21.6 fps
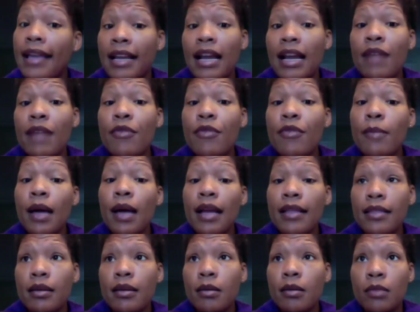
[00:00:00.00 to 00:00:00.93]
I remind
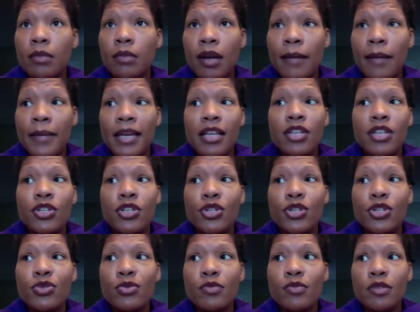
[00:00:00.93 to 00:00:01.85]
them, I mean,
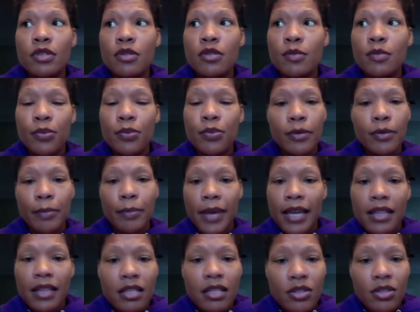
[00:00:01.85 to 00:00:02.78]
you put a
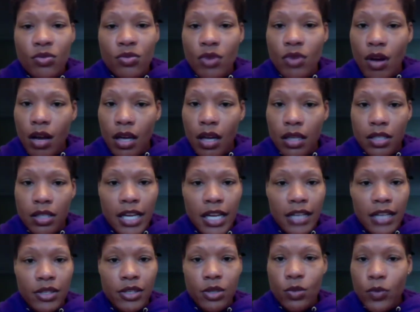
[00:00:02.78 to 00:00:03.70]
bathing suit on, you
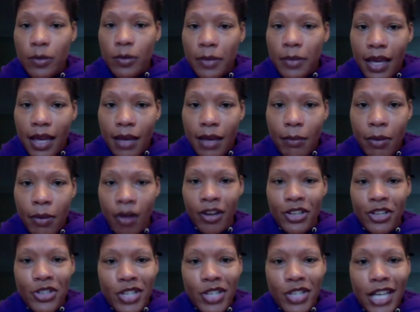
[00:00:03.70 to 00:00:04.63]
got your swim cap
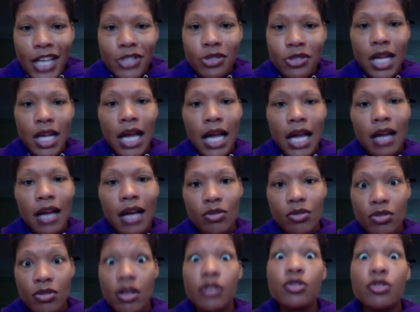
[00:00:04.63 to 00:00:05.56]
on, you got your
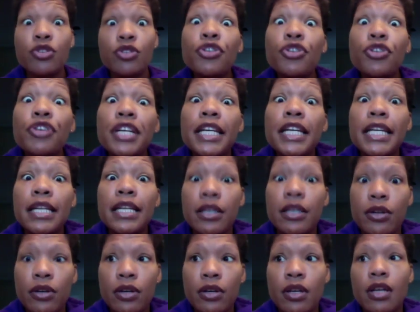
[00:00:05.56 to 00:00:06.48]
goggles on, so you're
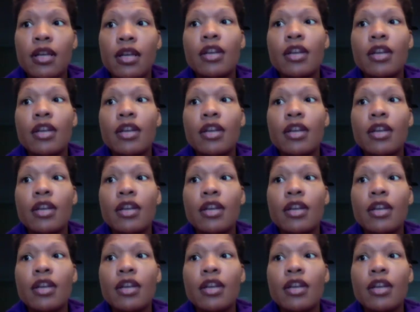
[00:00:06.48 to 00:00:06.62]
here.